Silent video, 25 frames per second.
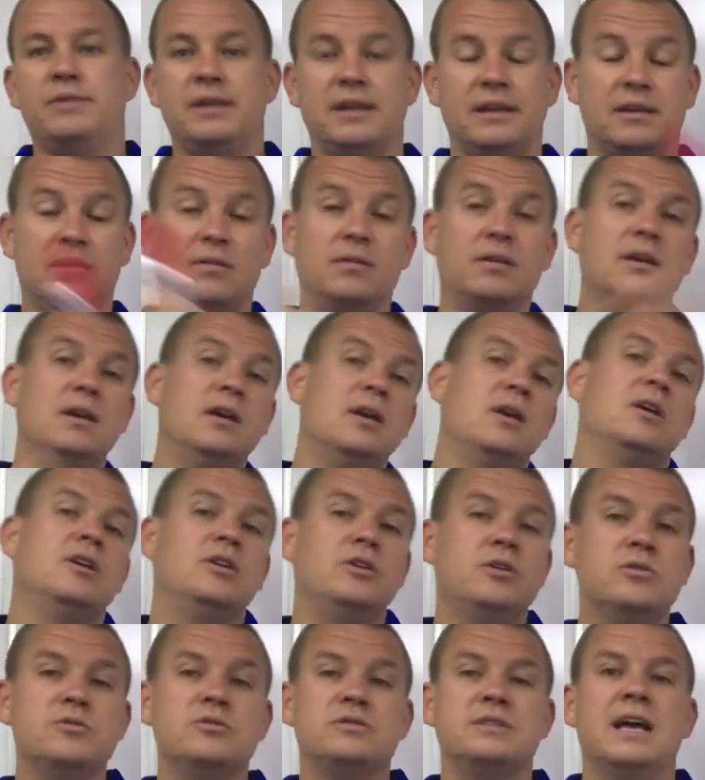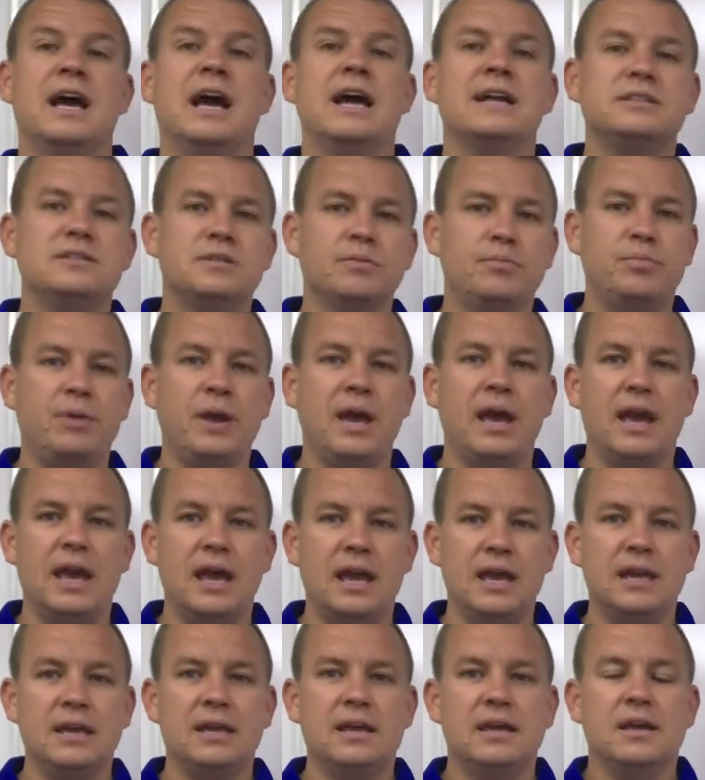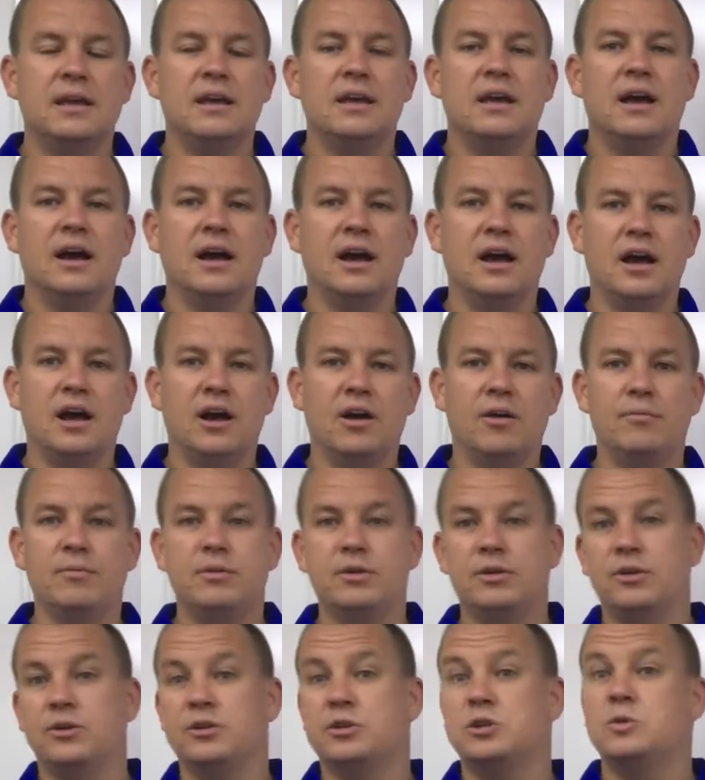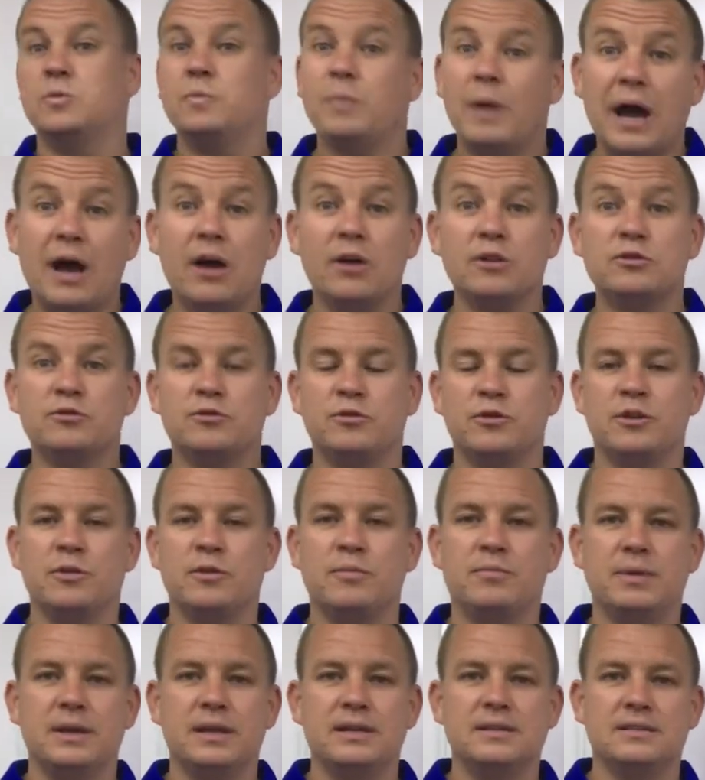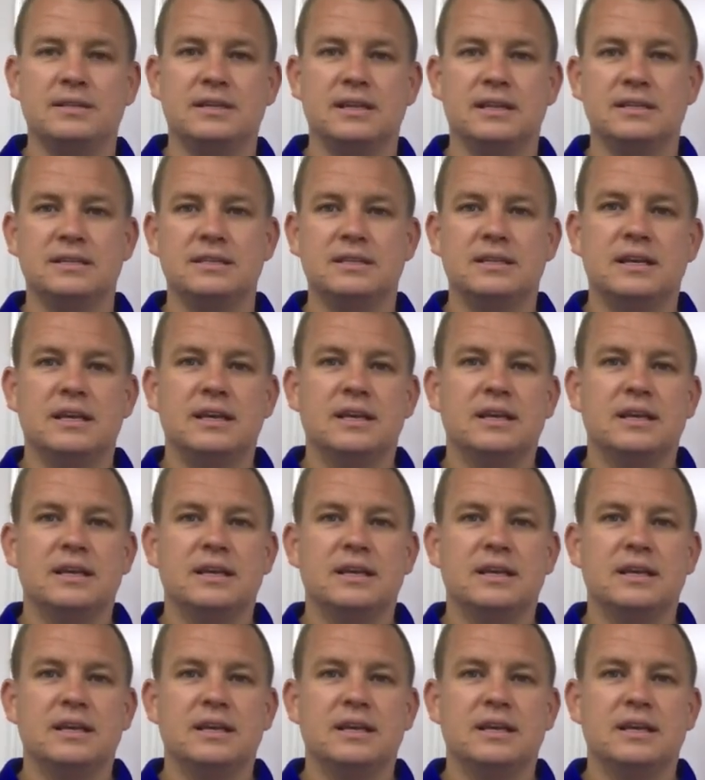They can use that to pay your spouse for the business.